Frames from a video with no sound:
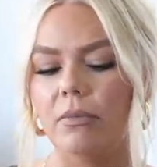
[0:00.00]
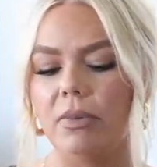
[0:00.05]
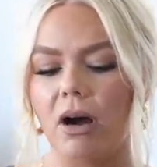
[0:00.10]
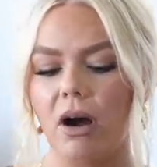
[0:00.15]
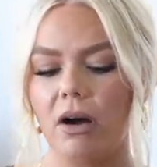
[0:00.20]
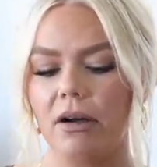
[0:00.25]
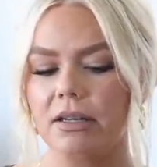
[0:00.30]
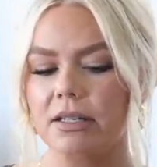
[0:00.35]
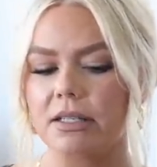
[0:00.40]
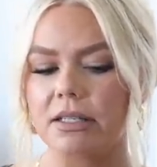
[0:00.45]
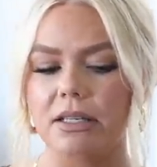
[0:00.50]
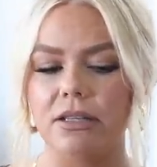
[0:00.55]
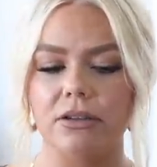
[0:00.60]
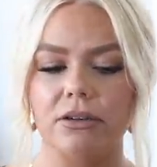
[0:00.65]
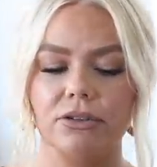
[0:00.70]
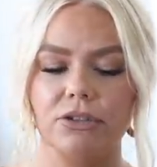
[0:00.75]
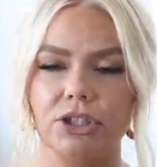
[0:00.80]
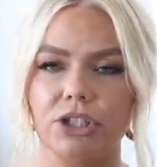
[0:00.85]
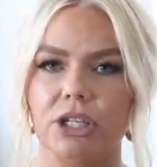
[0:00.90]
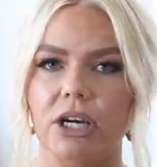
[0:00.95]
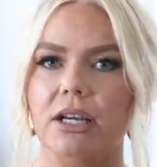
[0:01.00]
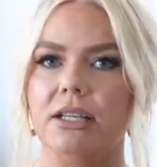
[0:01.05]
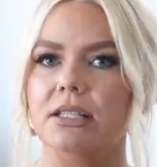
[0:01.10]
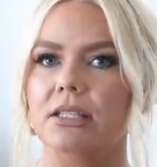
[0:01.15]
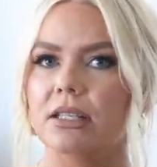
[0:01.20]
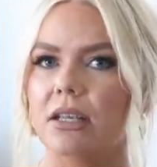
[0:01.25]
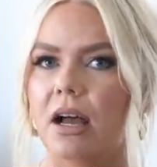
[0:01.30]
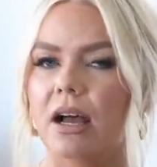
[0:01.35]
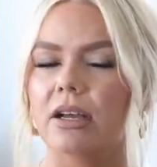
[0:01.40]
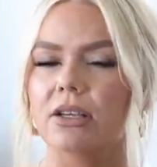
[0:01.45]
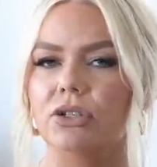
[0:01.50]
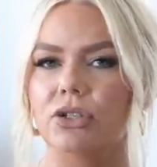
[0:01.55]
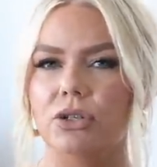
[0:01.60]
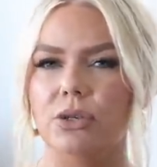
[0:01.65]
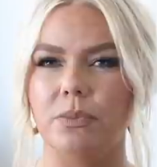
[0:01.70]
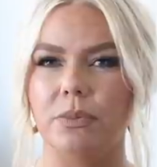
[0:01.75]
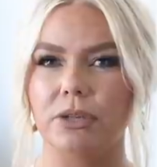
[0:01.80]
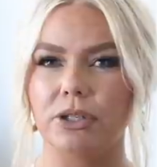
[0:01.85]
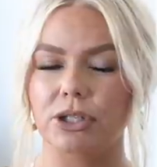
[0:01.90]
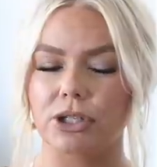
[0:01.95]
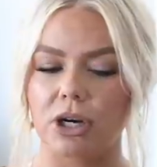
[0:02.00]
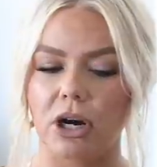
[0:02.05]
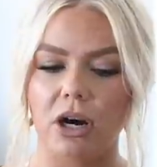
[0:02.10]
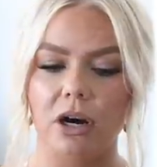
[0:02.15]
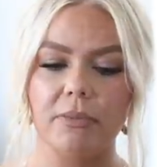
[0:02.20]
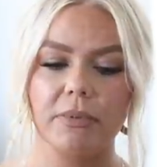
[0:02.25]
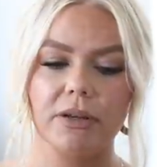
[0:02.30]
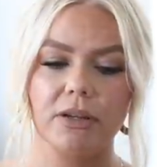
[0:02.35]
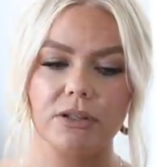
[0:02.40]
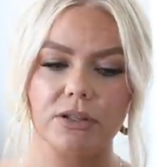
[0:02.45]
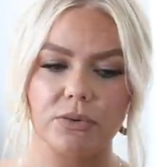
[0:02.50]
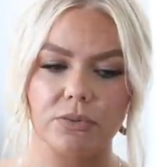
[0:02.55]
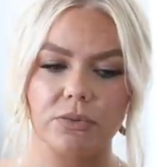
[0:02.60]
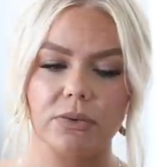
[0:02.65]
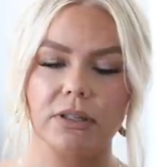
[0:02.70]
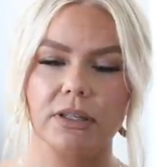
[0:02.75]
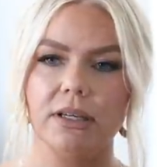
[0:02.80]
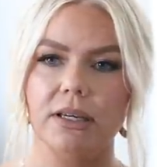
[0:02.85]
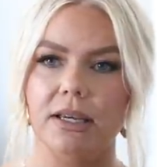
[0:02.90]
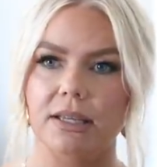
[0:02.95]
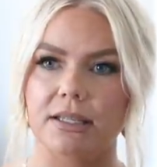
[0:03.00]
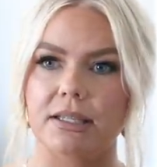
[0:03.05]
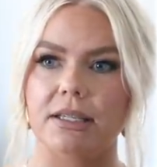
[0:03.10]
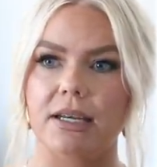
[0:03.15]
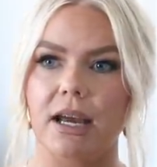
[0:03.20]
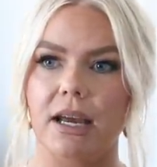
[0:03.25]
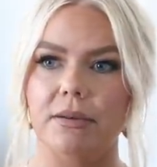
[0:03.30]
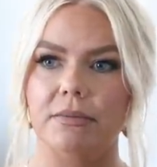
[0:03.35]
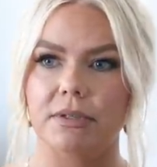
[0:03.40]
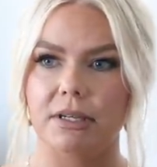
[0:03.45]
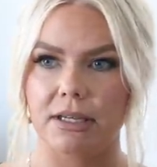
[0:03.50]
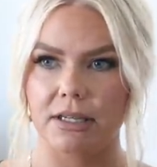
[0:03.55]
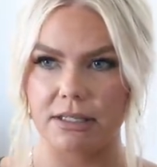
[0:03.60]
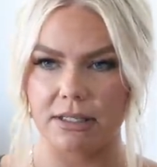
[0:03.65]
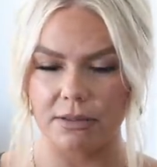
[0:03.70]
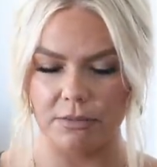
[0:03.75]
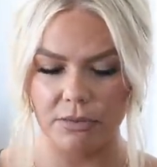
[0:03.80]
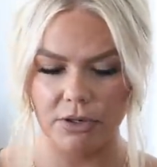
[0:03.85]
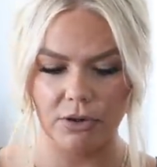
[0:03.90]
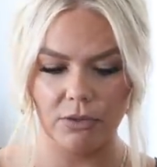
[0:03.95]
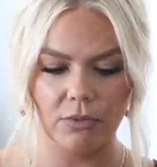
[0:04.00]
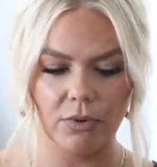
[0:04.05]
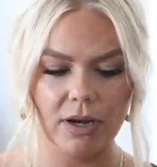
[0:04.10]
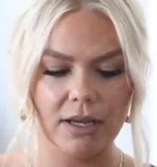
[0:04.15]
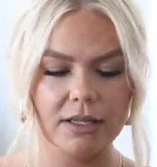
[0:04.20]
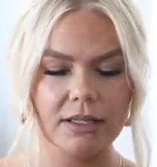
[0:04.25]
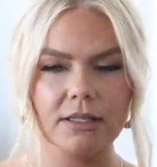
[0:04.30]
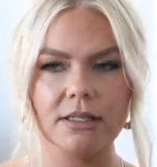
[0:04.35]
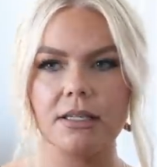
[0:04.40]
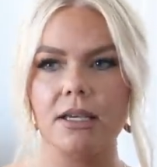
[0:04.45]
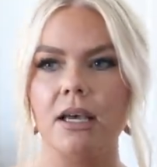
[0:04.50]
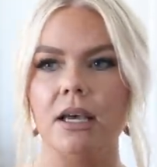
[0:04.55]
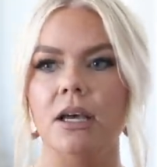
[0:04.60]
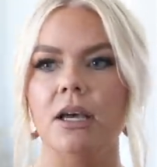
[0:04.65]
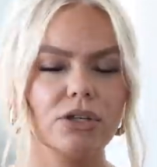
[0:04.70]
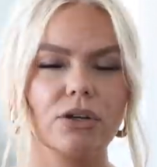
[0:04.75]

but honestly, they're just not super sharp, and it's time to get some new ones.